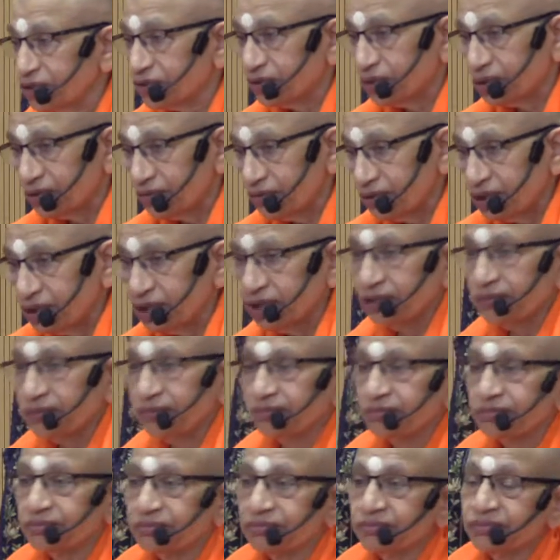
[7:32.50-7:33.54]
to reveal
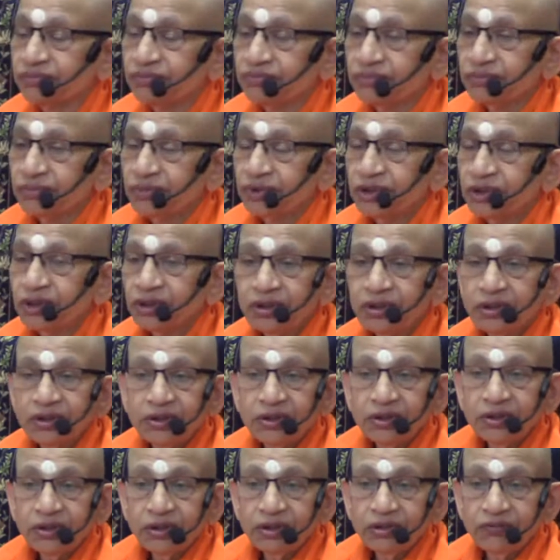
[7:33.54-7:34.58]
them,
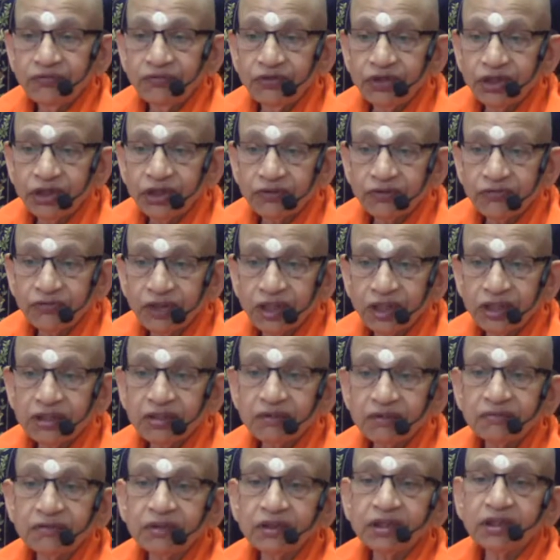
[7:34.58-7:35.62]
which requires
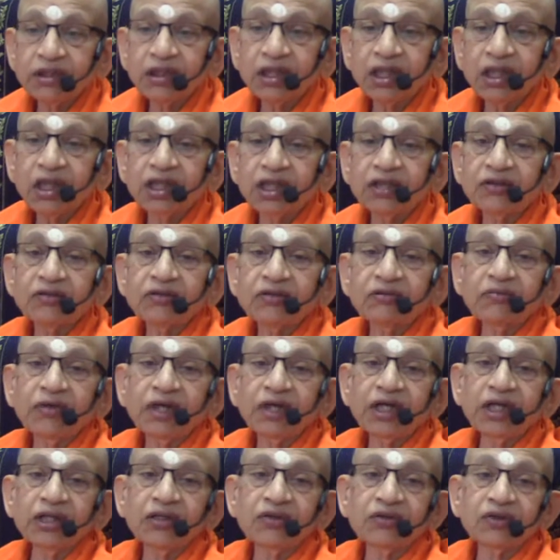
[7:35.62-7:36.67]
the light of the
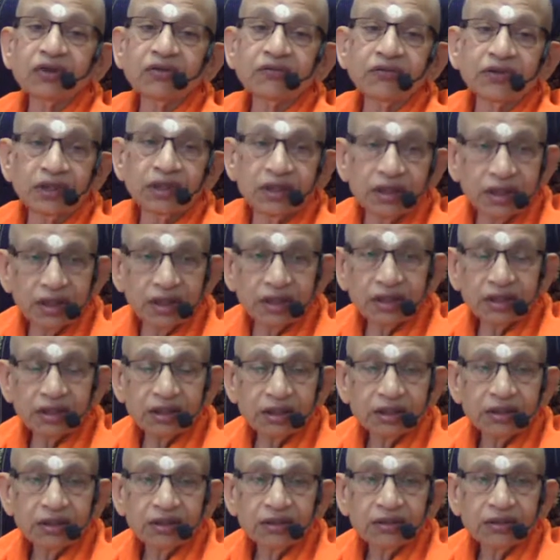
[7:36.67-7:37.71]
mind to reveal that,
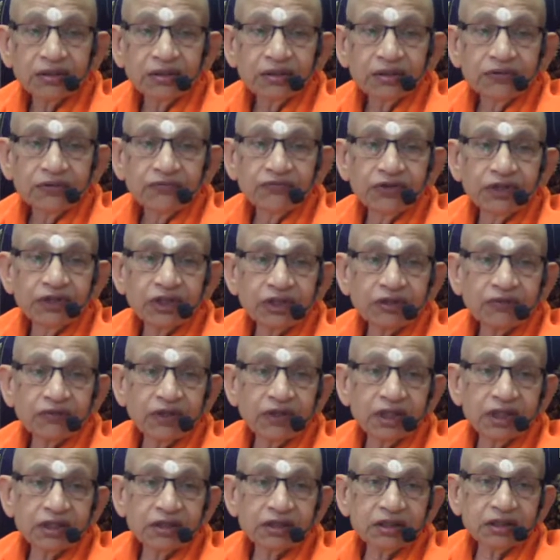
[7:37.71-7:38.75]
which
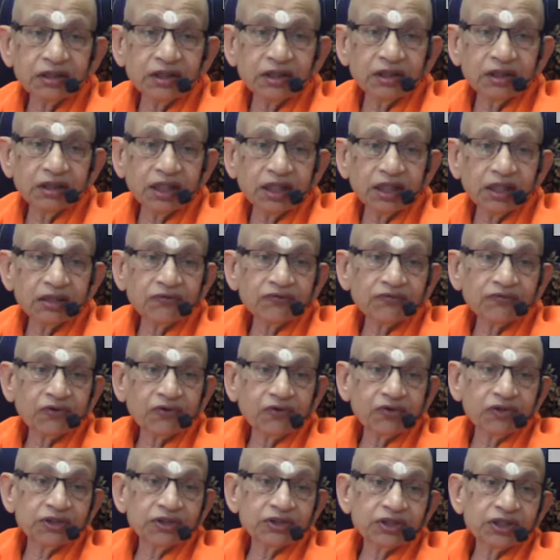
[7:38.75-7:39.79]
requires the light of
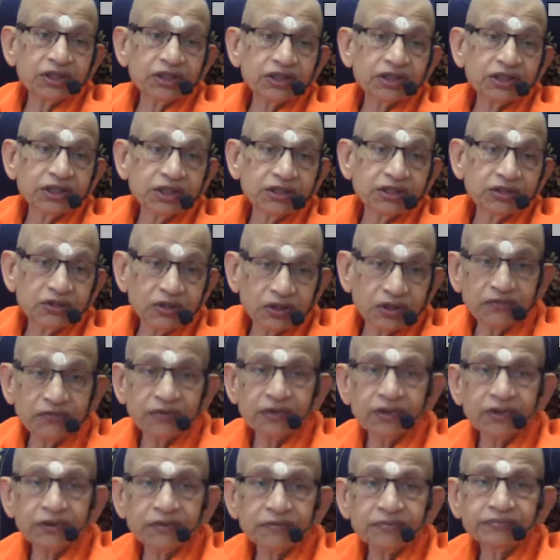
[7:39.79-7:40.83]
consciousness to
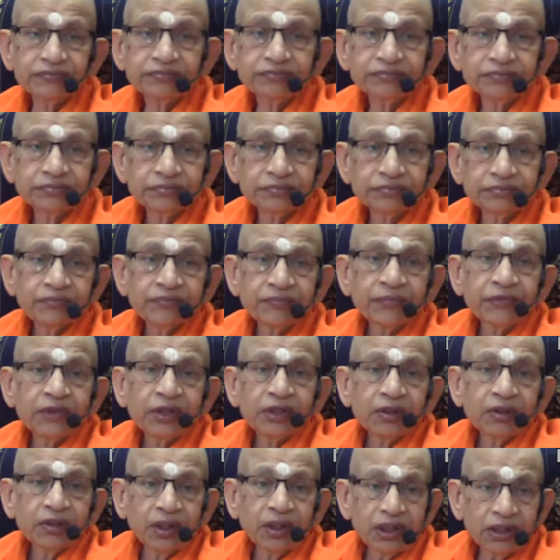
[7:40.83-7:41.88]
reveal.
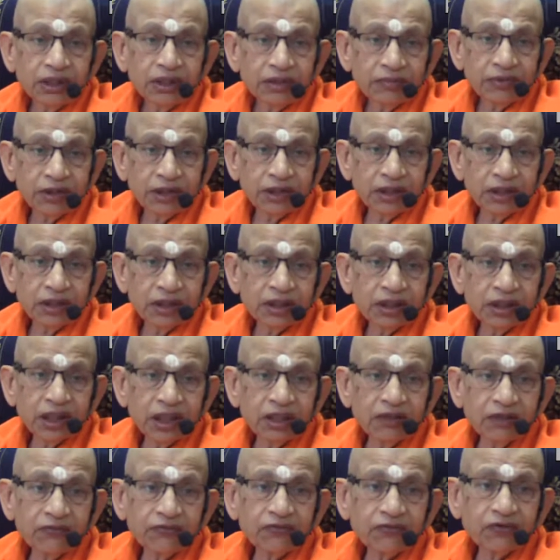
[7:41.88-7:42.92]
Ultimately, the
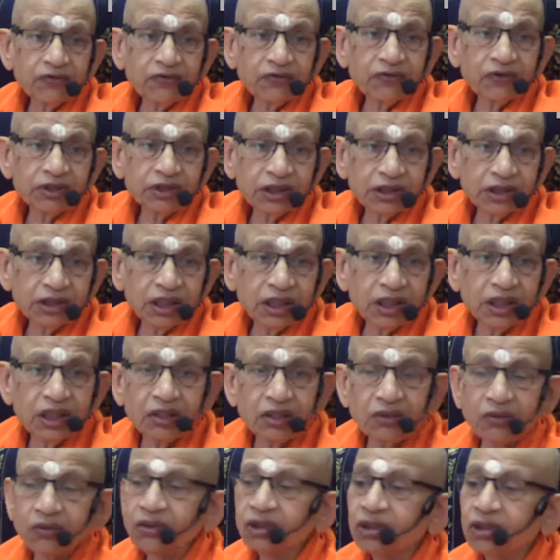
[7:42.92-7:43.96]
light of consciousness
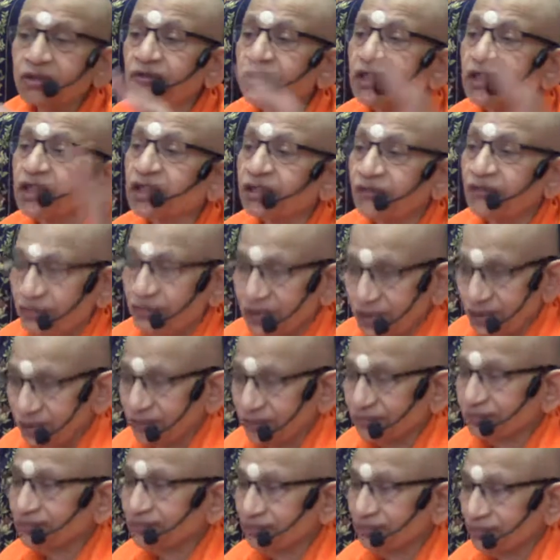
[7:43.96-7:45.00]
alone reveals
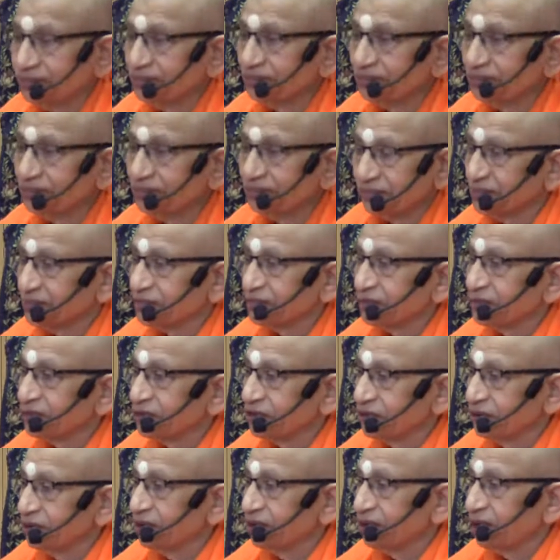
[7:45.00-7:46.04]
everything.
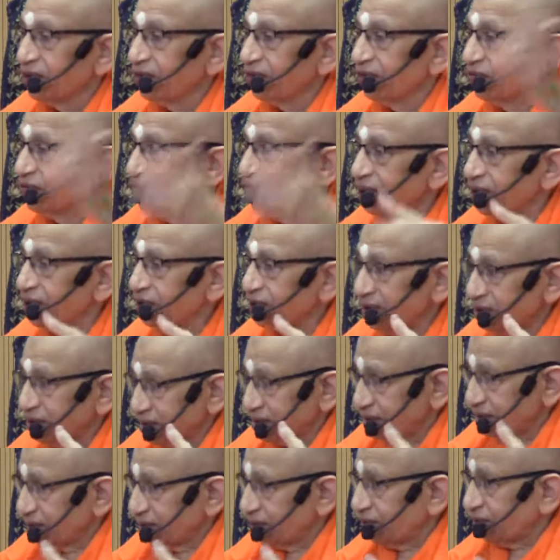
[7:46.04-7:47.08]

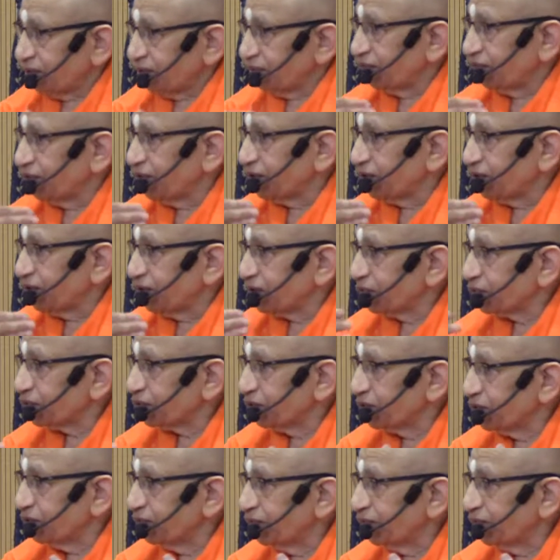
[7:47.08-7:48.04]
However, when it comes